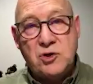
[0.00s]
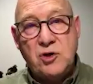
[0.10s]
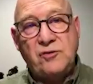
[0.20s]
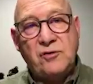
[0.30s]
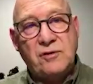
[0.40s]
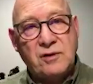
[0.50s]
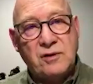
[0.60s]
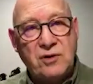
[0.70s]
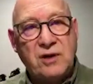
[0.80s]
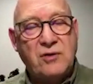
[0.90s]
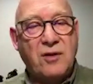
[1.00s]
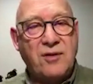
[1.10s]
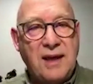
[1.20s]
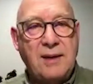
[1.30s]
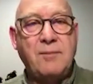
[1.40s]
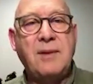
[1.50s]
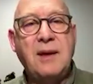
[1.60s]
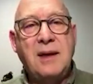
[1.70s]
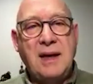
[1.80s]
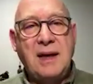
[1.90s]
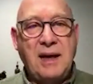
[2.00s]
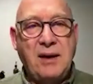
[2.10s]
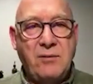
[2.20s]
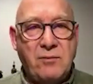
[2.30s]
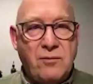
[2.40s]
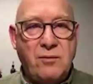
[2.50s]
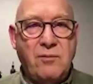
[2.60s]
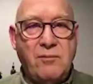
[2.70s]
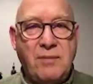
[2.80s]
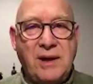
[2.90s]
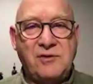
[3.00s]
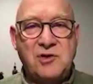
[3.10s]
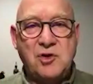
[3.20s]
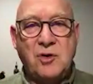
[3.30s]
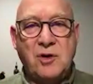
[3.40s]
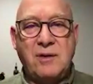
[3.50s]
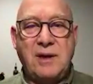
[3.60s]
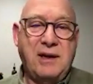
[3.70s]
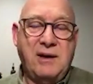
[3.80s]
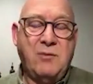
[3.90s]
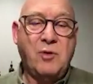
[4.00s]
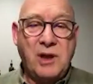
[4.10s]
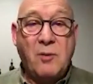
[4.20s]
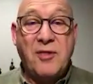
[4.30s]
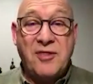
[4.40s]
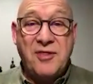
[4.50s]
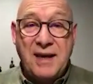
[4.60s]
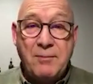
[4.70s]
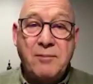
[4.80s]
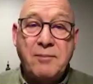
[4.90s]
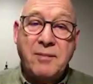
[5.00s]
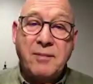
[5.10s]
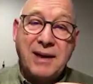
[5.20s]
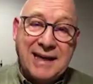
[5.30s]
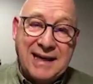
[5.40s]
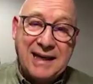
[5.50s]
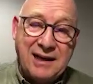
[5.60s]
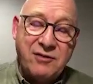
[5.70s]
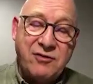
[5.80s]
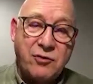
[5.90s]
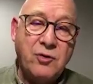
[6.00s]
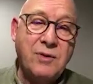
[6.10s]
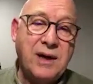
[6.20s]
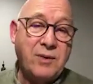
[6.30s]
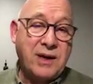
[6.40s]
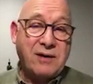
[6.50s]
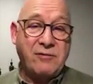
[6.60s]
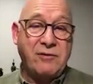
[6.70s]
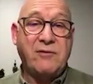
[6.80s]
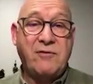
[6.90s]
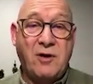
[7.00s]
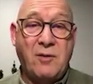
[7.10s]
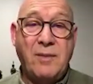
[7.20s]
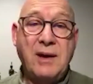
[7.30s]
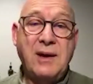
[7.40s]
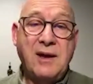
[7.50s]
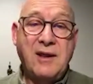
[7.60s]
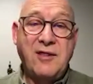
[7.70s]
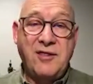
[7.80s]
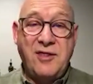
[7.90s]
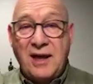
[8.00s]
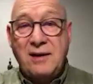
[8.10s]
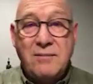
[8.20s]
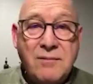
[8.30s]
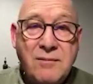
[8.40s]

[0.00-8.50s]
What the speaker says: reduces the stress on them and makes sure, and it will help them getting through and recovering from the